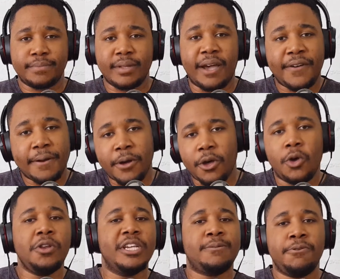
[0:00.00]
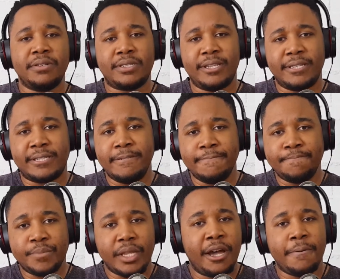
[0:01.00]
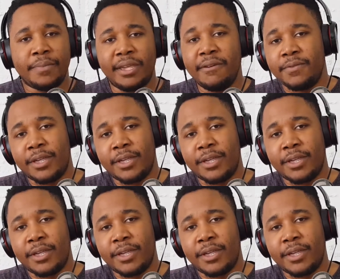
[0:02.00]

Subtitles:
I've had my own experiences. Even